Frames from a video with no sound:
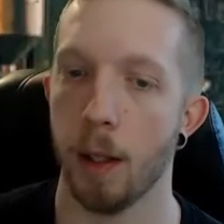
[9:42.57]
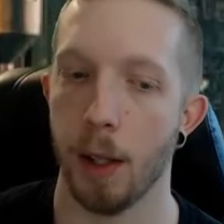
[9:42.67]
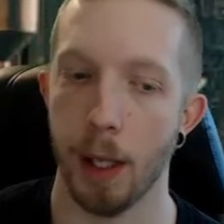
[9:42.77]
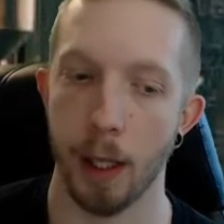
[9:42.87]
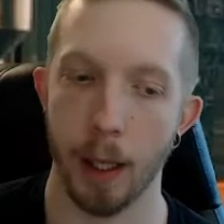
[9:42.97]

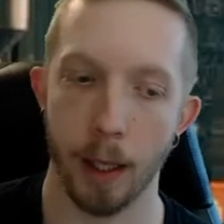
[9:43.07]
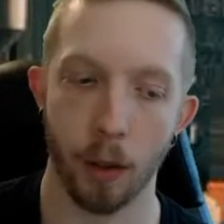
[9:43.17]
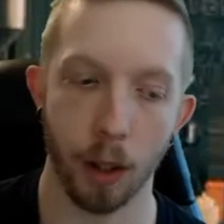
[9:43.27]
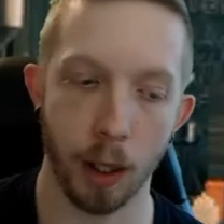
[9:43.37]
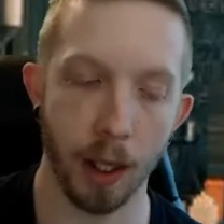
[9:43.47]
they
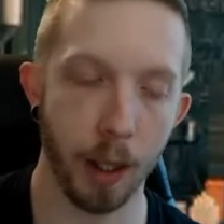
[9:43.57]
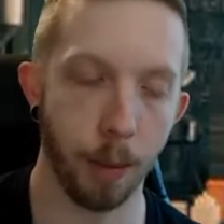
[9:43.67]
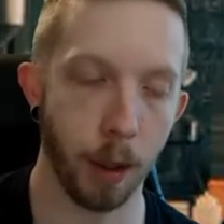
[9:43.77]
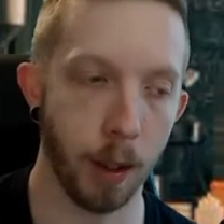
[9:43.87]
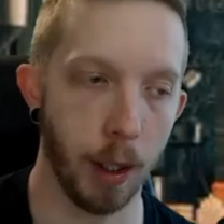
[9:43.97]
actually keep
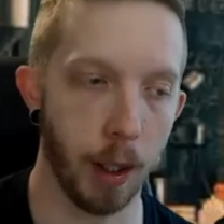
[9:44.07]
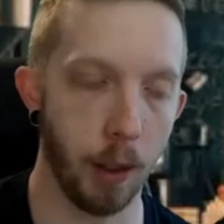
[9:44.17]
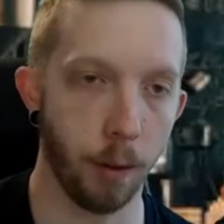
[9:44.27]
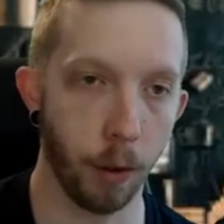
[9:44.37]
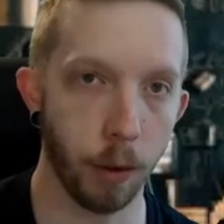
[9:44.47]
the
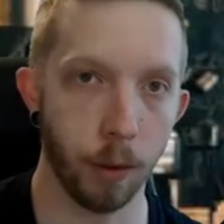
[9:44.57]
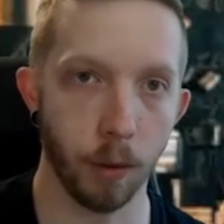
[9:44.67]
fruit,